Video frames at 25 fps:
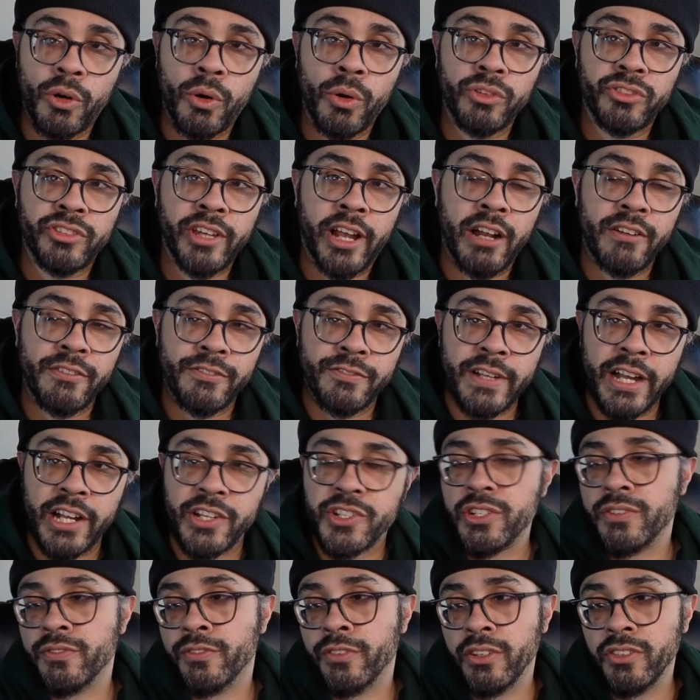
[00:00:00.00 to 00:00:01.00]
whole entire
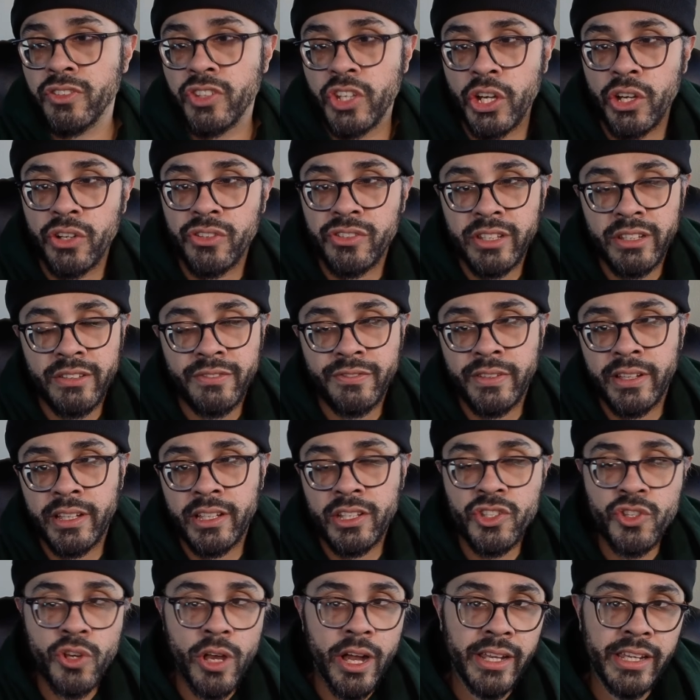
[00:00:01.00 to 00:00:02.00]
Fractured Frontiers
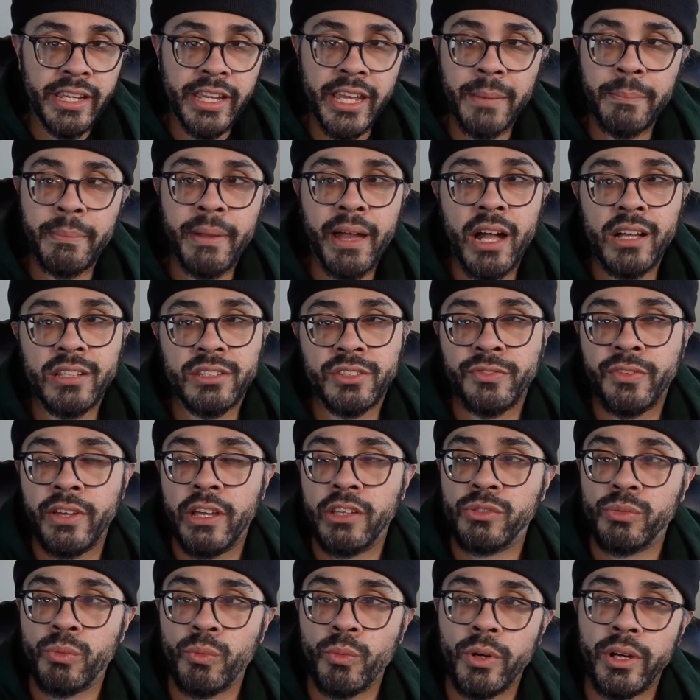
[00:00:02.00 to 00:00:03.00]
event, trying to get past
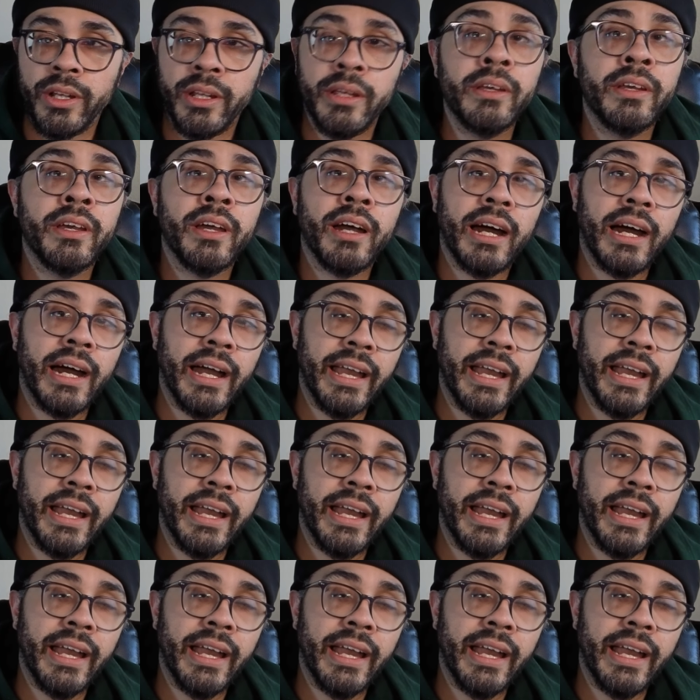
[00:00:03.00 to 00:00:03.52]
phase 1.